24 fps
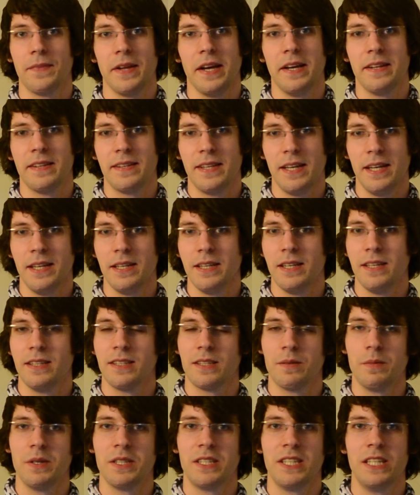And then
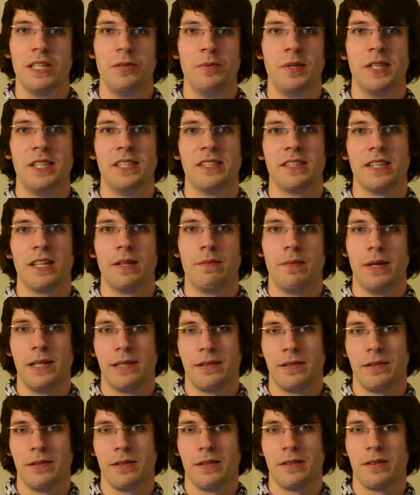in the materials and
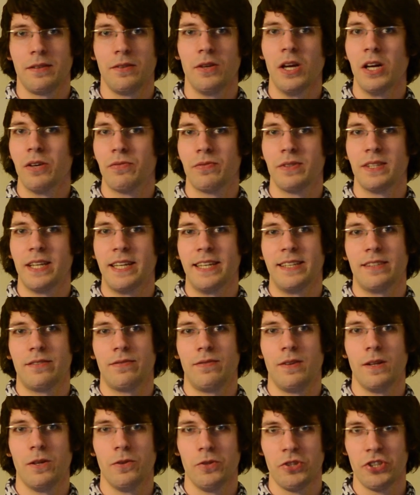methods, you have a nice
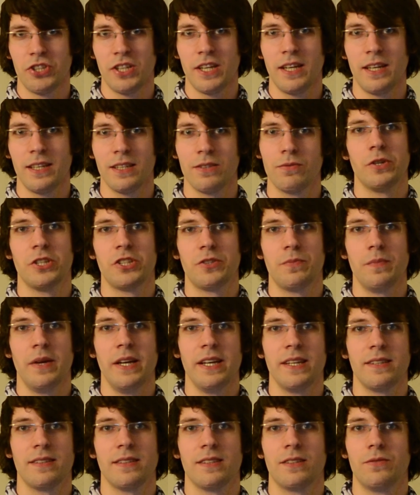flowchart, which
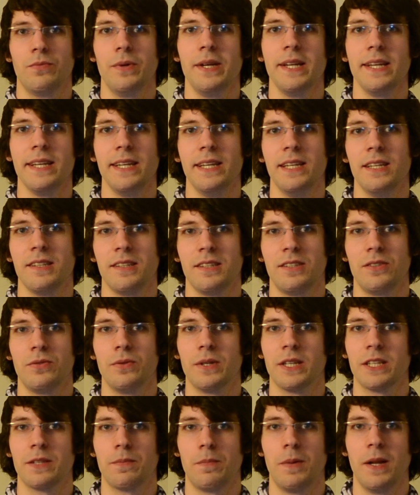makes it really easy
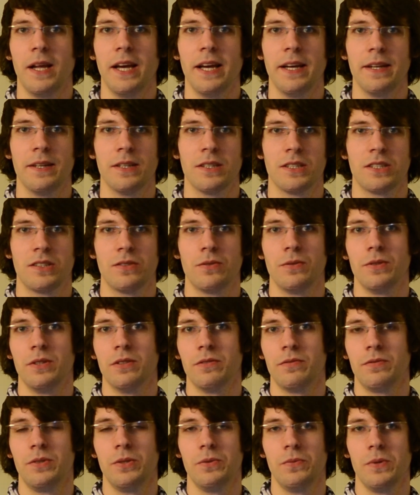to explain to
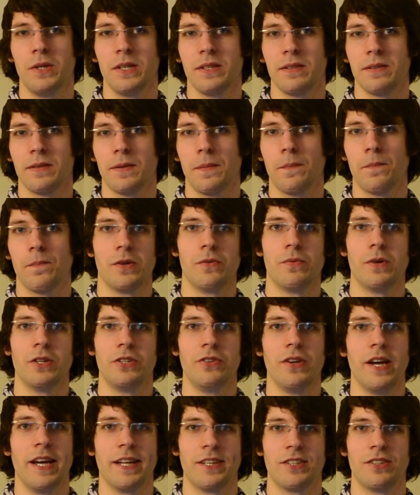your viewers
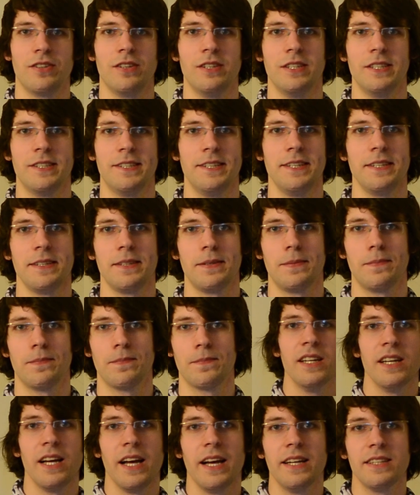what you actually did.
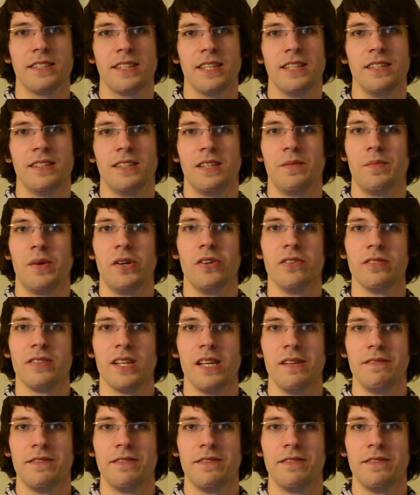And then the most